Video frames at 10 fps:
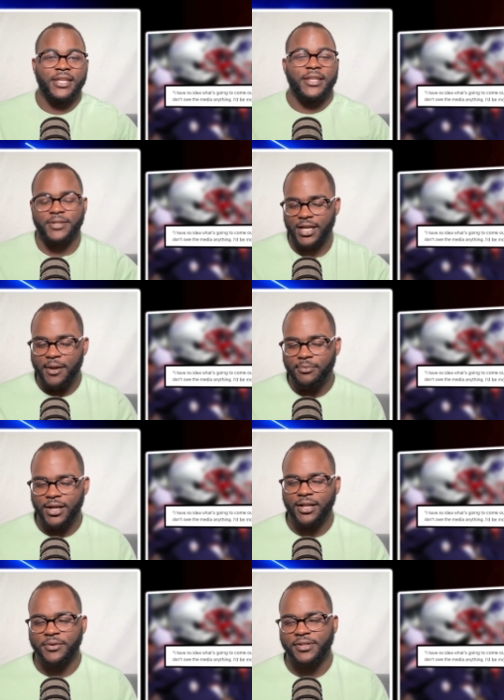And then Tom
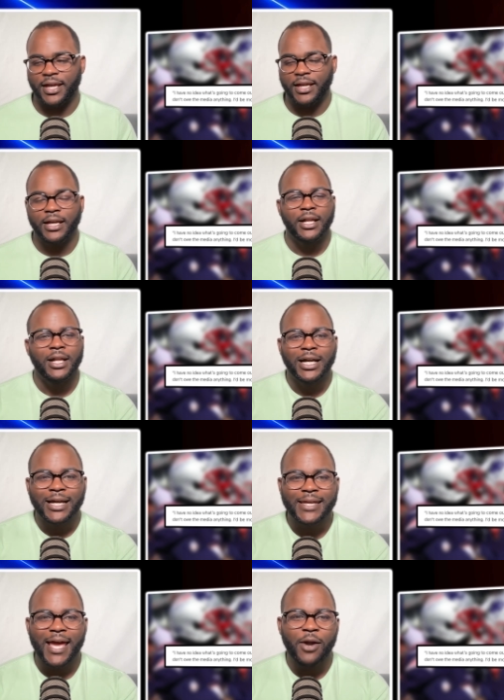Brady was like, "Yeah,